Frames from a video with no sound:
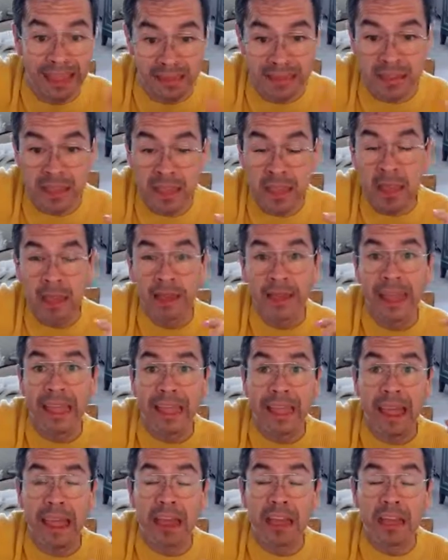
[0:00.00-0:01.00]
lens.
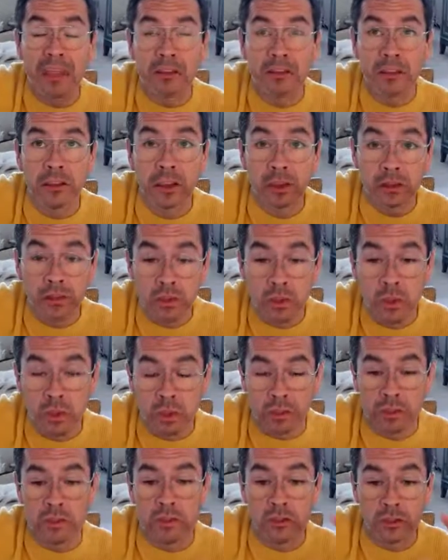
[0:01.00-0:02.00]
Like,
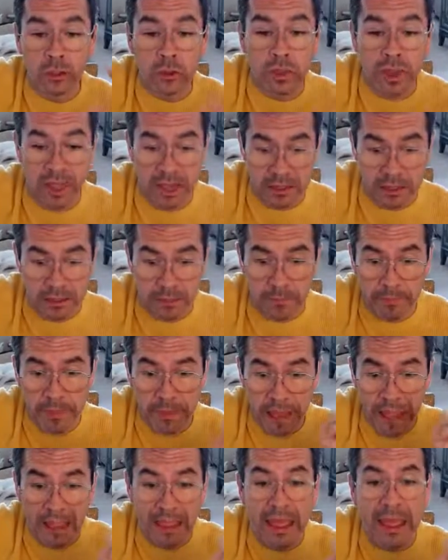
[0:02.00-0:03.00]
dude, do this.
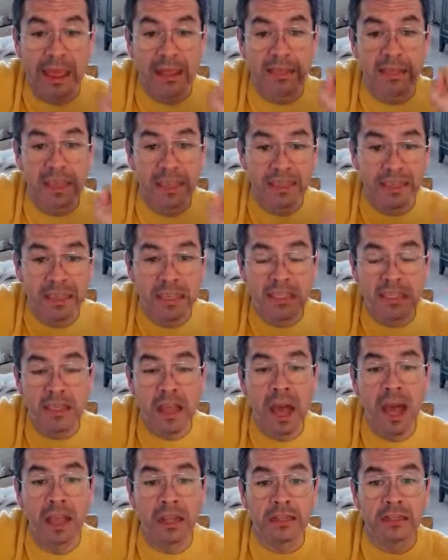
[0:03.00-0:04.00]
Like, this is
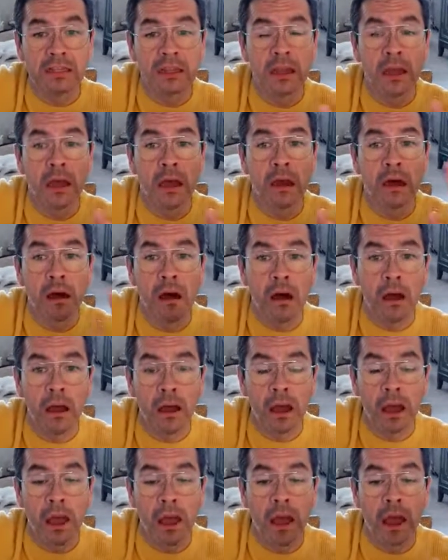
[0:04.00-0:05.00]
not
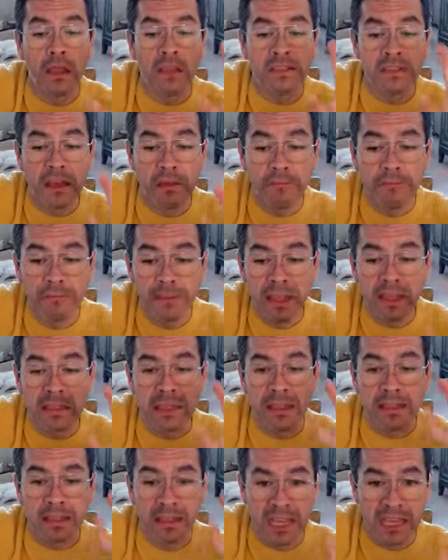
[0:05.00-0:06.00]

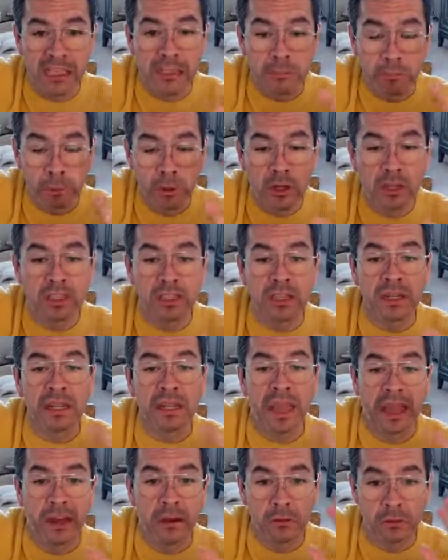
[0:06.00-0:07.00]
something that this
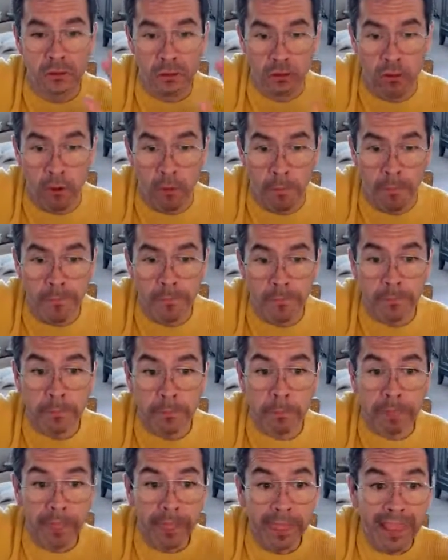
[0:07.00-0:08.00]
person can control.
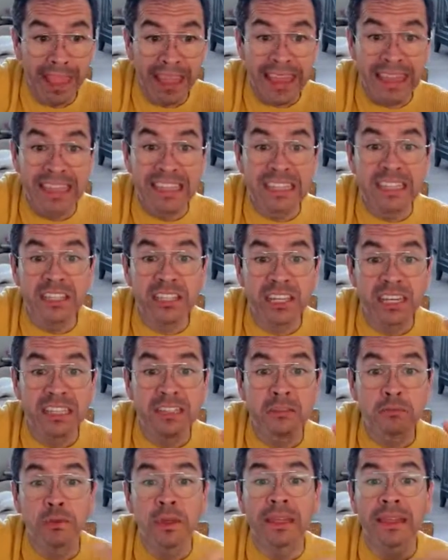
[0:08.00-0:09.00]
He's
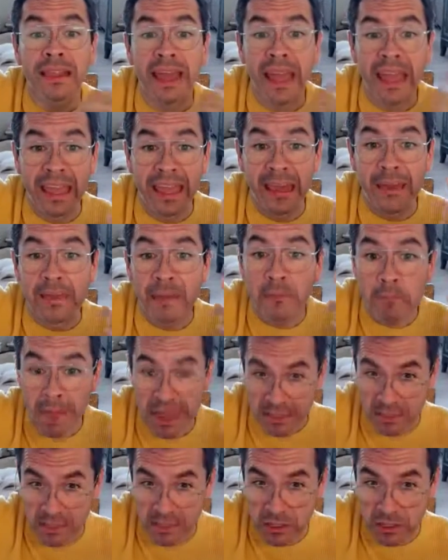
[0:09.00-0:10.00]
just relaying the
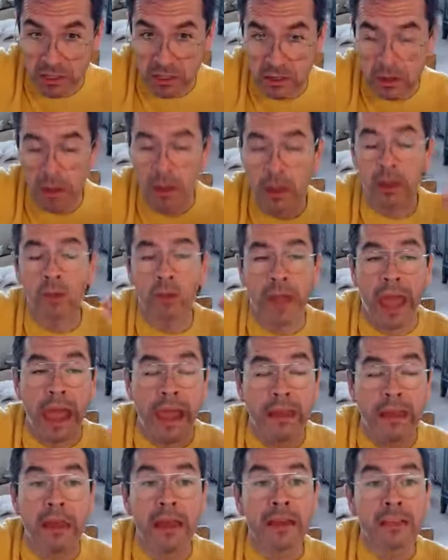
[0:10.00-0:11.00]
message.
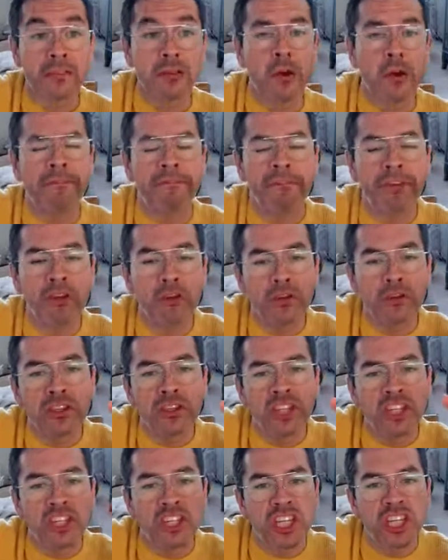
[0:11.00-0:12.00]
Okay? So if
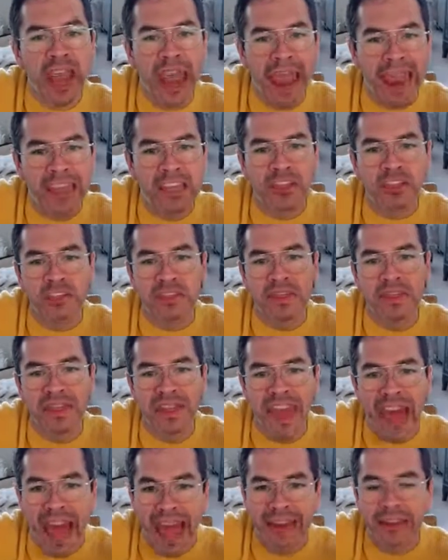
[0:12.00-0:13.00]
you change
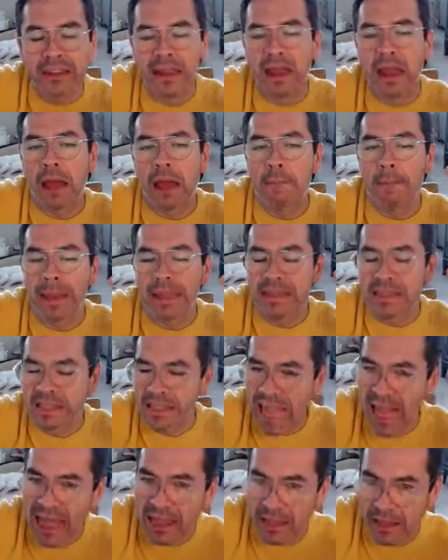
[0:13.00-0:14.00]
that
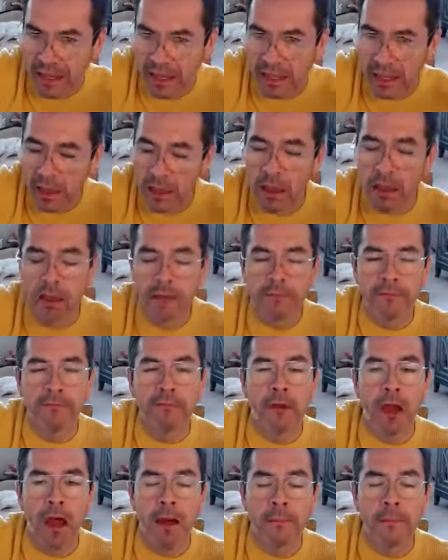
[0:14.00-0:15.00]
mentality
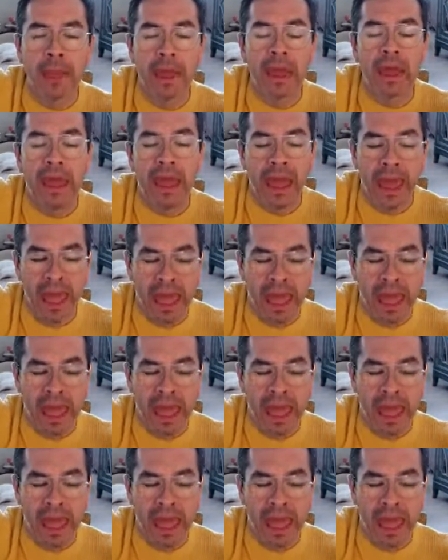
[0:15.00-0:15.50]
from